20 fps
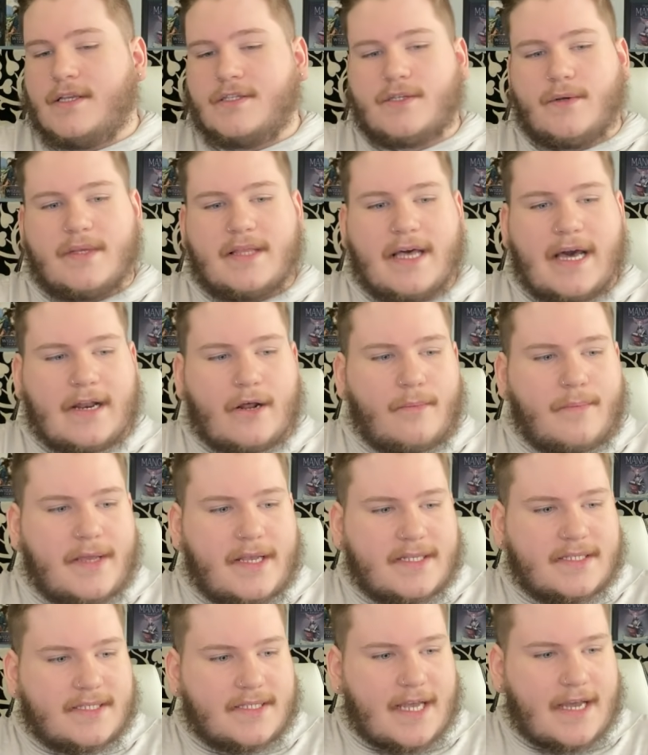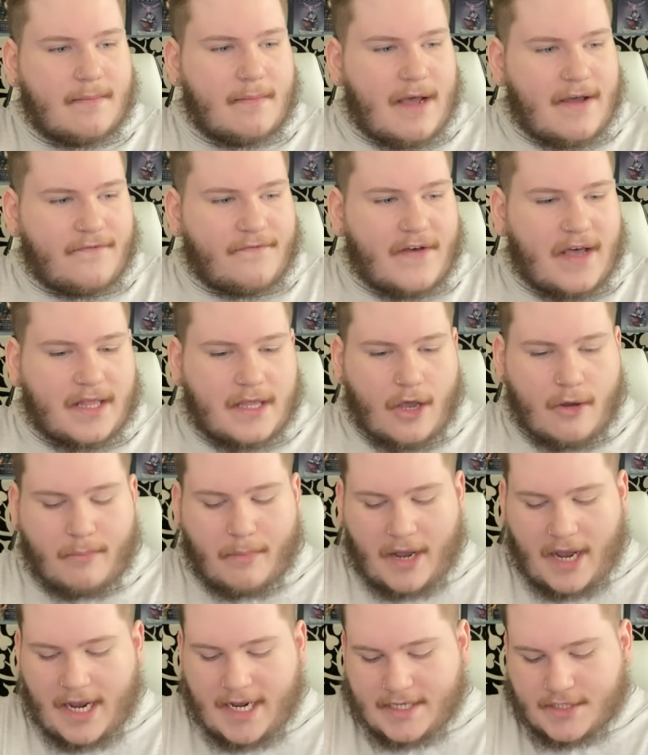So with that all being said, my fellow
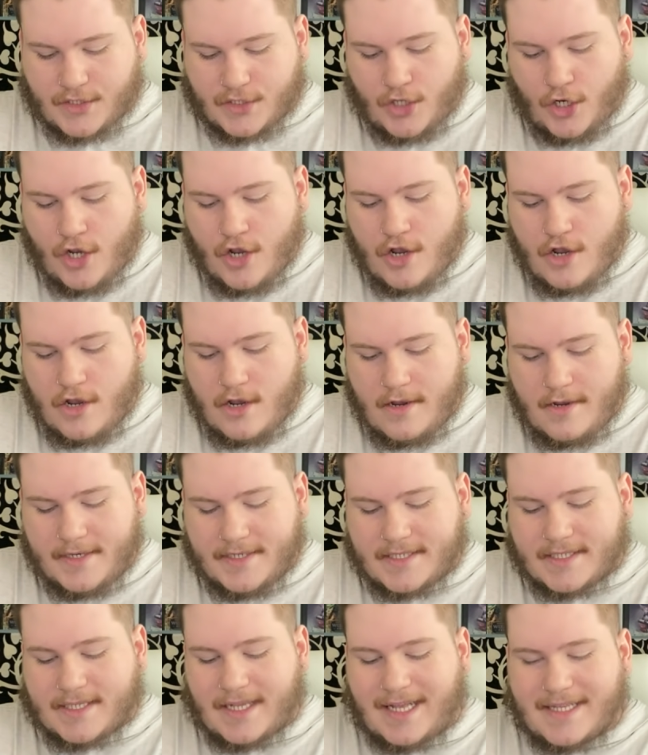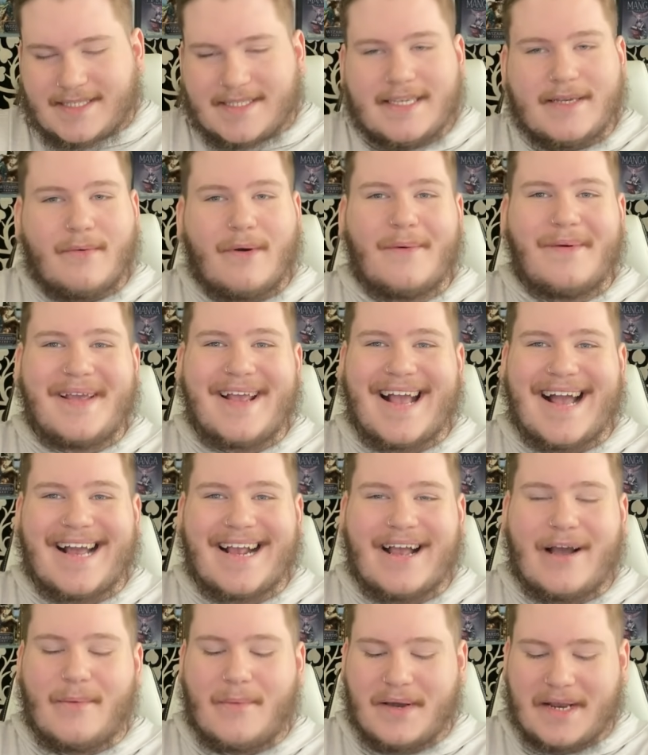Pisces, let's see what we
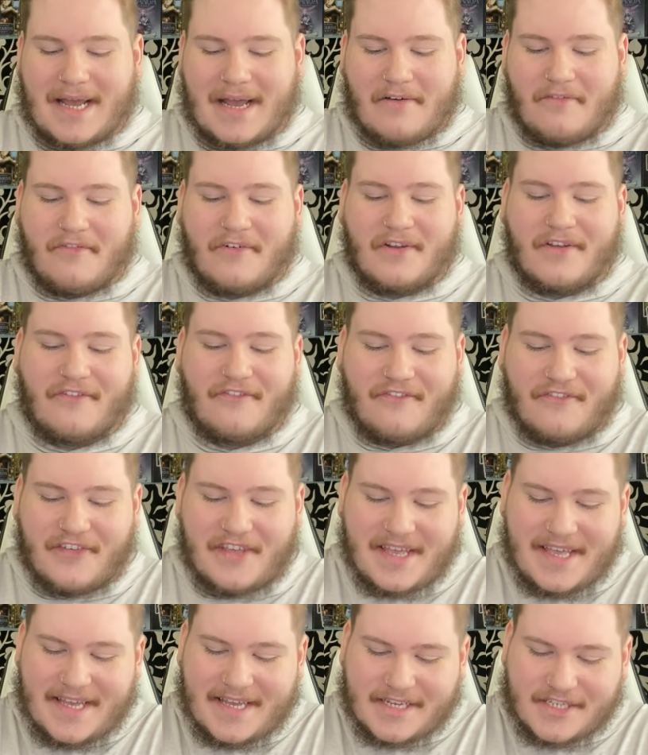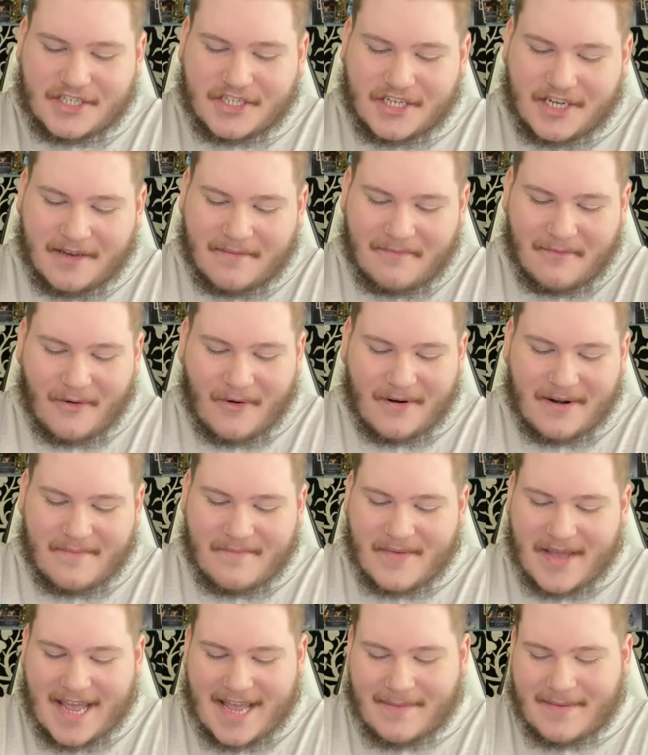got going on for the fish. Good
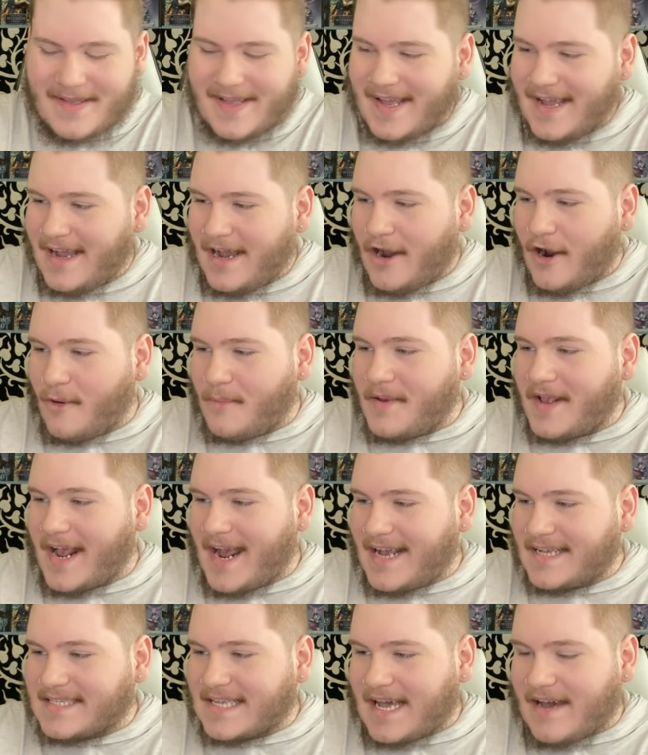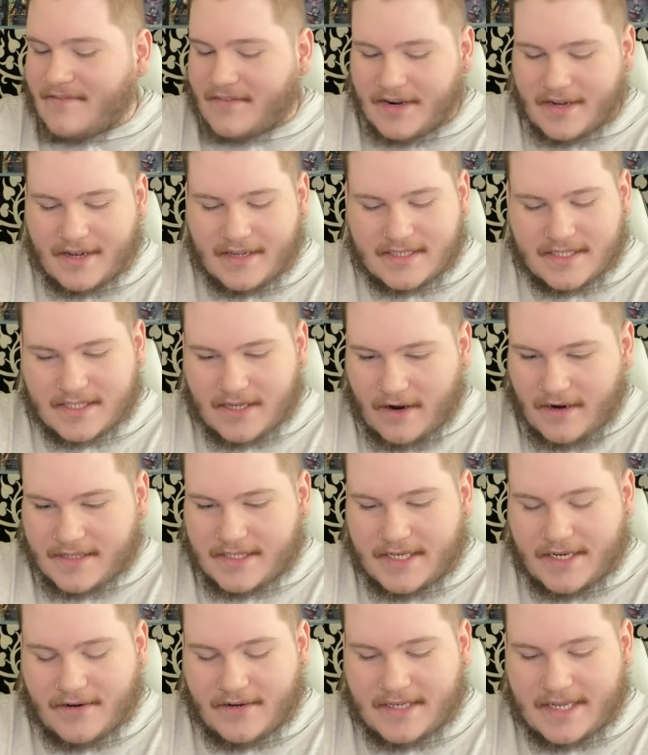morning, baby. Hope you guys are having a good start
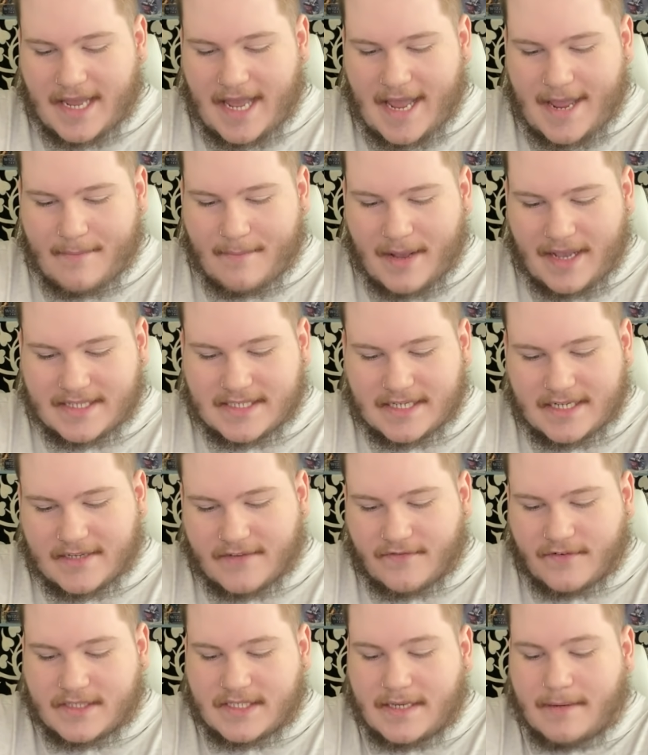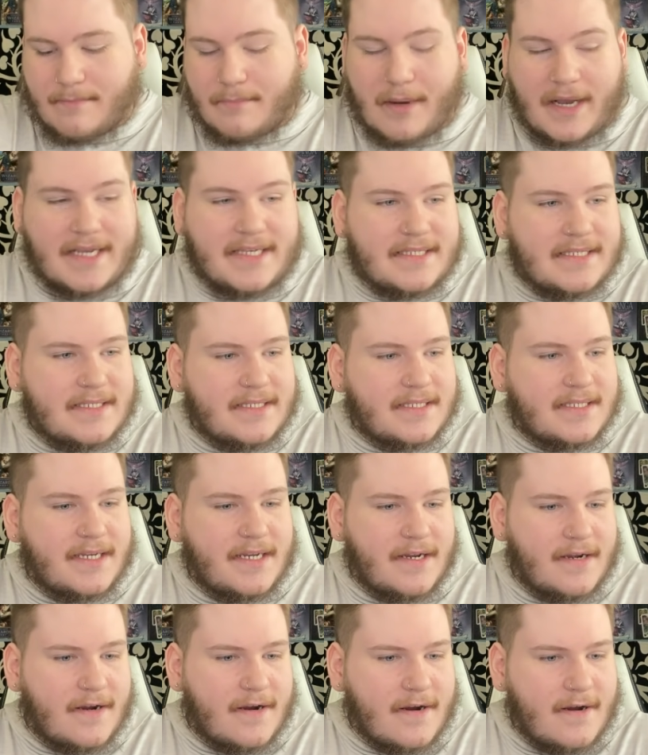to your day. Messages for Team Pisces
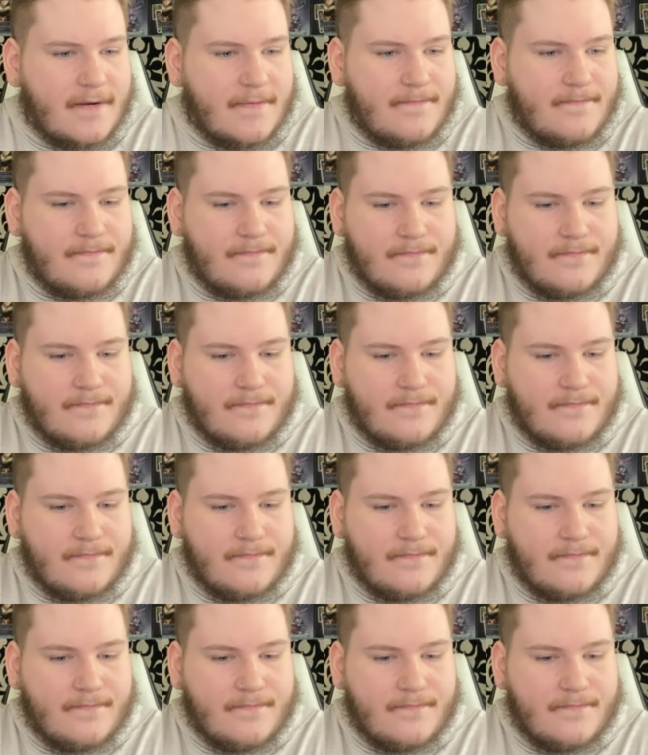here.